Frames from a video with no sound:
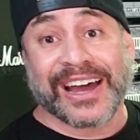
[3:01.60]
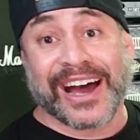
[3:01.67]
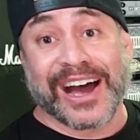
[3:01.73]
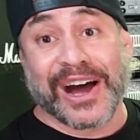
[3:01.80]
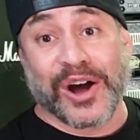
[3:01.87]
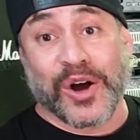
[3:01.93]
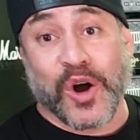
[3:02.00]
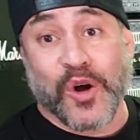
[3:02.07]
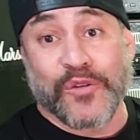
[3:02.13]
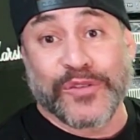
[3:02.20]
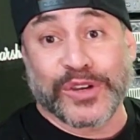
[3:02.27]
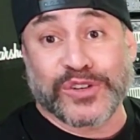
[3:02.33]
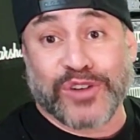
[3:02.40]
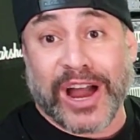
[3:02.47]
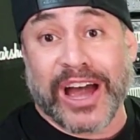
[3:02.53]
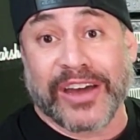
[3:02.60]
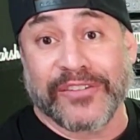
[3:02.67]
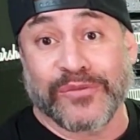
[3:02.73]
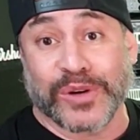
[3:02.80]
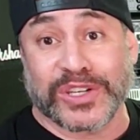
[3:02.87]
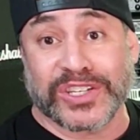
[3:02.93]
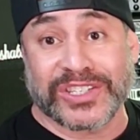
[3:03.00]
uh,
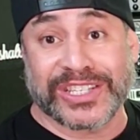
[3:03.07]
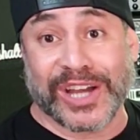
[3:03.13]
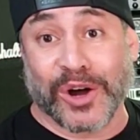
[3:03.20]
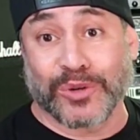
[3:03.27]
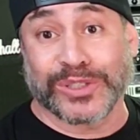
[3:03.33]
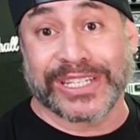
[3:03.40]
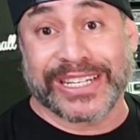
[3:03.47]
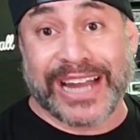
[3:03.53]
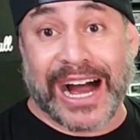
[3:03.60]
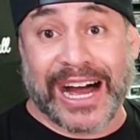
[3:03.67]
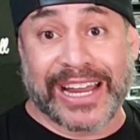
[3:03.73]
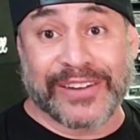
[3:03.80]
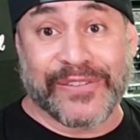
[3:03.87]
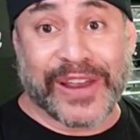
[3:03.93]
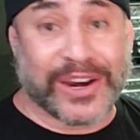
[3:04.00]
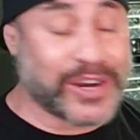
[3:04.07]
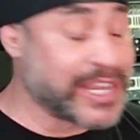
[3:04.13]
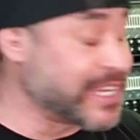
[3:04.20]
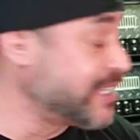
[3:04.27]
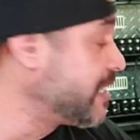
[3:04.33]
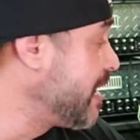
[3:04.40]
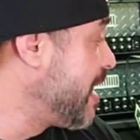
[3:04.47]
Overdrive, which is the OD9
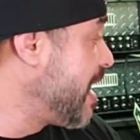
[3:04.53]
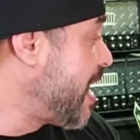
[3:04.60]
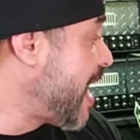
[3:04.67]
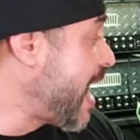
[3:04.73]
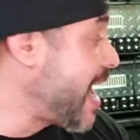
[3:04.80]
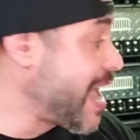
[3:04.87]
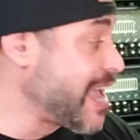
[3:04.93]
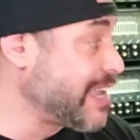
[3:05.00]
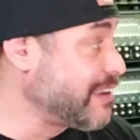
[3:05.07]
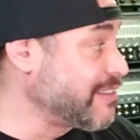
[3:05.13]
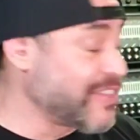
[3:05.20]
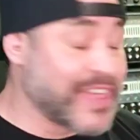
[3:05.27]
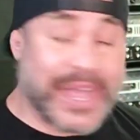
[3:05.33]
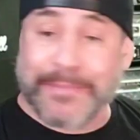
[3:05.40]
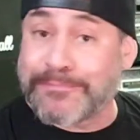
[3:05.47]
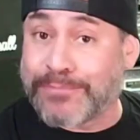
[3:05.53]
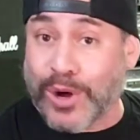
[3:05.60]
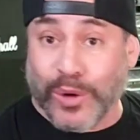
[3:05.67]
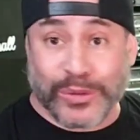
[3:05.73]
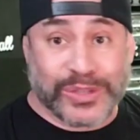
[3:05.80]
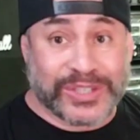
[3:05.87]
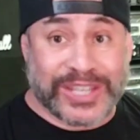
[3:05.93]
variant, and they
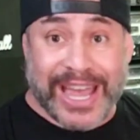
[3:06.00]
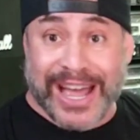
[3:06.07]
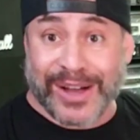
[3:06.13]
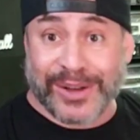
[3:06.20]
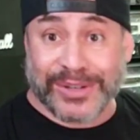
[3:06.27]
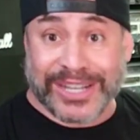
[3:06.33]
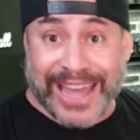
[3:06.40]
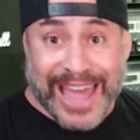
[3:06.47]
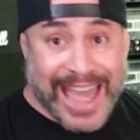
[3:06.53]
both sound